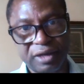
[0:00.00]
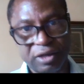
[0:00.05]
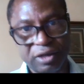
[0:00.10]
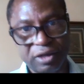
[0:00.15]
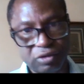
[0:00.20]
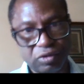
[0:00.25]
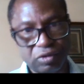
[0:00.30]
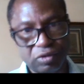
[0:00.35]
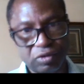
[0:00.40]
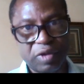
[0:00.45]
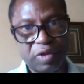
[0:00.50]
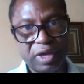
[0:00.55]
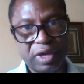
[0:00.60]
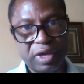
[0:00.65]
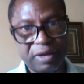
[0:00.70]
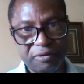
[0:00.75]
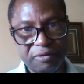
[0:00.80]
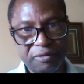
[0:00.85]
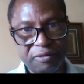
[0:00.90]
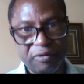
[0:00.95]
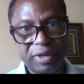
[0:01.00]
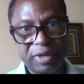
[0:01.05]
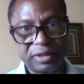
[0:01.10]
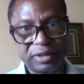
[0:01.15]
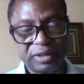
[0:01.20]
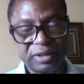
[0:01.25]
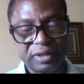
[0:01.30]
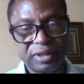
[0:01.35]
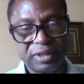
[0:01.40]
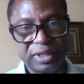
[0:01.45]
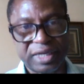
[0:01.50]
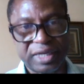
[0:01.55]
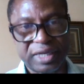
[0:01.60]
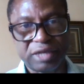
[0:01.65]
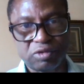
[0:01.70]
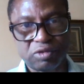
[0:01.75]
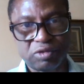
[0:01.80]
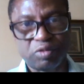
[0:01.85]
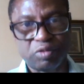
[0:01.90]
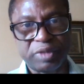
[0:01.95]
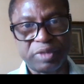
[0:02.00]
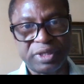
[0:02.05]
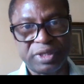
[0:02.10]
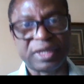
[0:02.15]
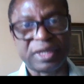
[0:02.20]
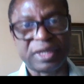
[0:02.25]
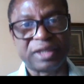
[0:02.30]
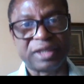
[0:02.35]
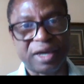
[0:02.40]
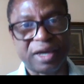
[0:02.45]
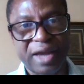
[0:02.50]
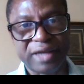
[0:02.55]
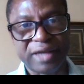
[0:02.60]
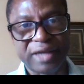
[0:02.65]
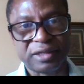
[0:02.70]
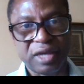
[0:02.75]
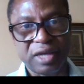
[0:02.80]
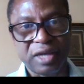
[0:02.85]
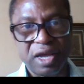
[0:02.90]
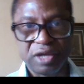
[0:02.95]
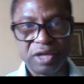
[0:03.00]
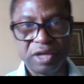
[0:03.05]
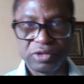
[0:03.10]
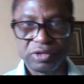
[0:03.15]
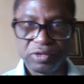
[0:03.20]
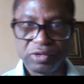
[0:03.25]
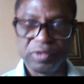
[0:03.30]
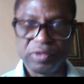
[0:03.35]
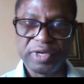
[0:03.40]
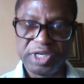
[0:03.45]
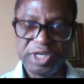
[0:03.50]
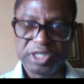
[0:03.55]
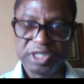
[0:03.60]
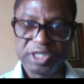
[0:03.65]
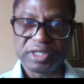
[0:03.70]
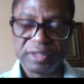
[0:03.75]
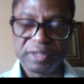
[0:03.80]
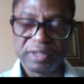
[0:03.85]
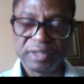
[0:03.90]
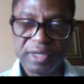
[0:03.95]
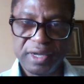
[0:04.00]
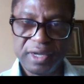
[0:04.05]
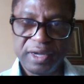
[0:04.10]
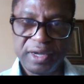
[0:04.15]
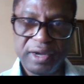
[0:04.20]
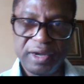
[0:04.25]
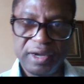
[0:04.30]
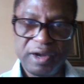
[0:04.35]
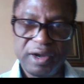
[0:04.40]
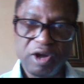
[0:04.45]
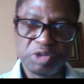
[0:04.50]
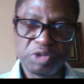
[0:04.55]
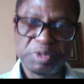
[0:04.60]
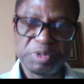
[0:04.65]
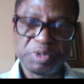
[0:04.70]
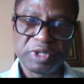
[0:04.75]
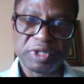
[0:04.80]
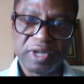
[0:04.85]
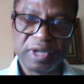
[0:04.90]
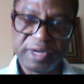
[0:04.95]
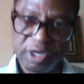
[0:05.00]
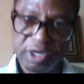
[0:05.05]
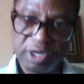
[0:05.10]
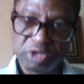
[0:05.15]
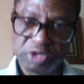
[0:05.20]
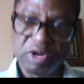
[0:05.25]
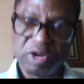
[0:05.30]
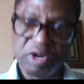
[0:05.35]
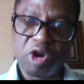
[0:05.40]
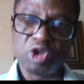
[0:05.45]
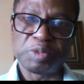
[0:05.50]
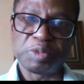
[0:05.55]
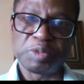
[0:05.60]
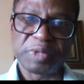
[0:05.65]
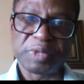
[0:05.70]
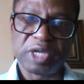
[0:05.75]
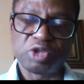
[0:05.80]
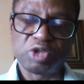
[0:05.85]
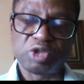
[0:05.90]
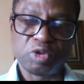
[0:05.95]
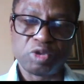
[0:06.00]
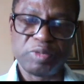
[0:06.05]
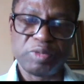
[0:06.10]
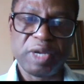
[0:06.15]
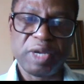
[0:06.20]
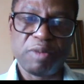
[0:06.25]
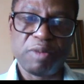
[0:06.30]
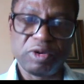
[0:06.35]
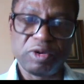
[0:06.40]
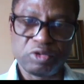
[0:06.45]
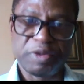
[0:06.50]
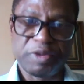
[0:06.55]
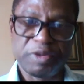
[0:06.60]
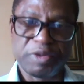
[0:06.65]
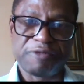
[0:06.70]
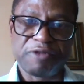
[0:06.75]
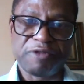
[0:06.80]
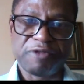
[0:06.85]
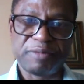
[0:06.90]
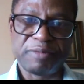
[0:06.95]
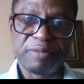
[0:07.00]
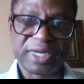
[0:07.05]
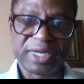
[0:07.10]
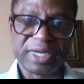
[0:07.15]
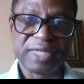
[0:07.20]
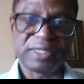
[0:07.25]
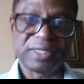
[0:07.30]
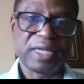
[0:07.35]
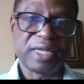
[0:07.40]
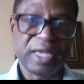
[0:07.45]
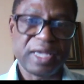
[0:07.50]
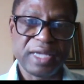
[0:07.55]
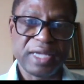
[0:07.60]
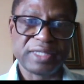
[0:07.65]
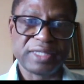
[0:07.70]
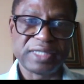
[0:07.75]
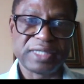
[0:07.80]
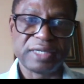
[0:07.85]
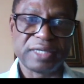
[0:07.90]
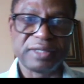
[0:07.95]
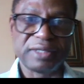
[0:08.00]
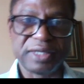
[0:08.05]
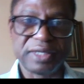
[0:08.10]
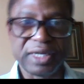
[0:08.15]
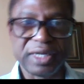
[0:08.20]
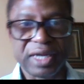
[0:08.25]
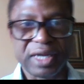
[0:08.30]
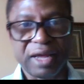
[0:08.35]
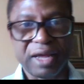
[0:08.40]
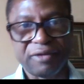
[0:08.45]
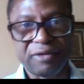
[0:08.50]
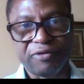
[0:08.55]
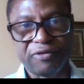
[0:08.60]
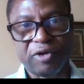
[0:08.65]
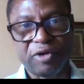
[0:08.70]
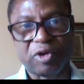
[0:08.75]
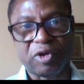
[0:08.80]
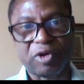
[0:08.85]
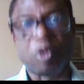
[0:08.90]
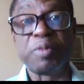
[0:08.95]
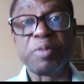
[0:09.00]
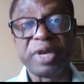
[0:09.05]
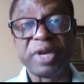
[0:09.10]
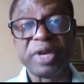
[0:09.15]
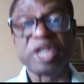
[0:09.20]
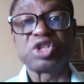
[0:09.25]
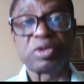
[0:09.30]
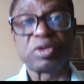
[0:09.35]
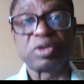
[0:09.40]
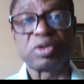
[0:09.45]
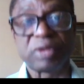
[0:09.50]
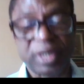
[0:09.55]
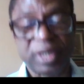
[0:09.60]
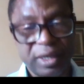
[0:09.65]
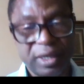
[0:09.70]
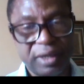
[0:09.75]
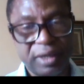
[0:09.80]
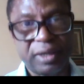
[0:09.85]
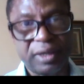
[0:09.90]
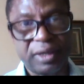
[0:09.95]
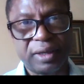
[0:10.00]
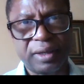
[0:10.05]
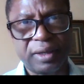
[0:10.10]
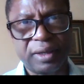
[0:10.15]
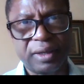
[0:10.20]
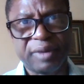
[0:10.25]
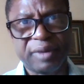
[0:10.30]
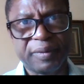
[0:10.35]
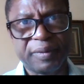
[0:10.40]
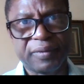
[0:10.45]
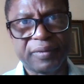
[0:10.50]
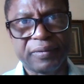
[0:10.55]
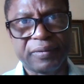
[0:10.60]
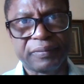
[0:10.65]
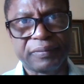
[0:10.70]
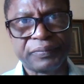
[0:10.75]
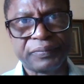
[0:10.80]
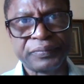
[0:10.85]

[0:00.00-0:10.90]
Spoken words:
So we want the test to be decentralized. So each hospital, a regional hospital, should be able to perform the test and send the data for compilation in Bamako.